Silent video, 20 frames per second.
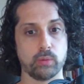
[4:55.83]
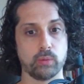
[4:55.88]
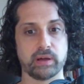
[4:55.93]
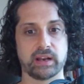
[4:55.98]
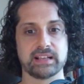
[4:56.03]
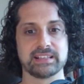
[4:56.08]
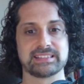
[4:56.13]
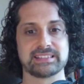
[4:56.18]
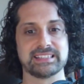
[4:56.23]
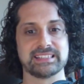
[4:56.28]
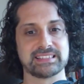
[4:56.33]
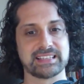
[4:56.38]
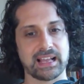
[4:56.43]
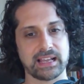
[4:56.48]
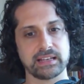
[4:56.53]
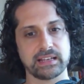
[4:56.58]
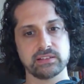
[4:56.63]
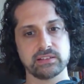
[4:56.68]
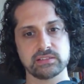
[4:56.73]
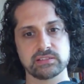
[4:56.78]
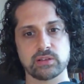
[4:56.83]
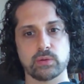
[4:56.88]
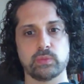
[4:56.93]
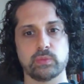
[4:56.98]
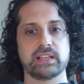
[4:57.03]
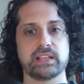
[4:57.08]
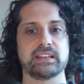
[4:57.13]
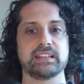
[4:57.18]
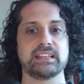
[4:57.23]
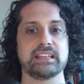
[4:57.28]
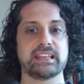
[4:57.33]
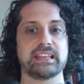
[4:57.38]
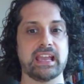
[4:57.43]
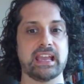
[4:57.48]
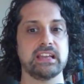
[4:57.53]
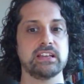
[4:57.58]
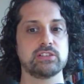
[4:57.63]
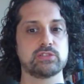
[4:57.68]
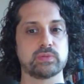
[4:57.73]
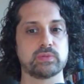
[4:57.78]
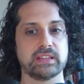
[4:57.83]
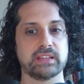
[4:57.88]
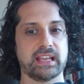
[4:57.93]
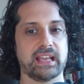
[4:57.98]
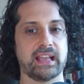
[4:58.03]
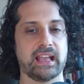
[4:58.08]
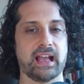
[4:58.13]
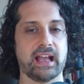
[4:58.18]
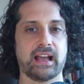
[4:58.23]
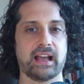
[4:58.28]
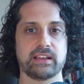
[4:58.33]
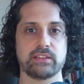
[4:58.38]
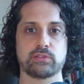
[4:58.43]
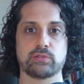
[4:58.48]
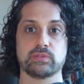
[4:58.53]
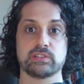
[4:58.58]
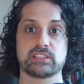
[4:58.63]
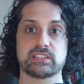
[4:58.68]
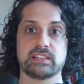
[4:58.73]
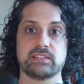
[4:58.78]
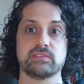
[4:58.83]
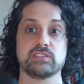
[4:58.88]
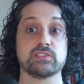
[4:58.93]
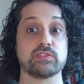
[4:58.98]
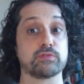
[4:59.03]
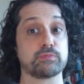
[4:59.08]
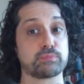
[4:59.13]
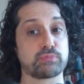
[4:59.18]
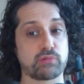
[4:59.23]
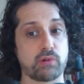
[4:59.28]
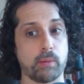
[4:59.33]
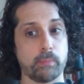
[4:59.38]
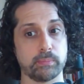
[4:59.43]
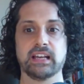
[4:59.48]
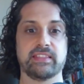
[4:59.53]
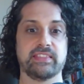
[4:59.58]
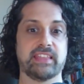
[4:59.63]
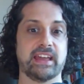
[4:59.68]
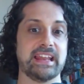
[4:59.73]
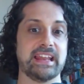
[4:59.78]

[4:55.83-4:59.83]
But as designers, we can engage with the AI through a series of prompts, then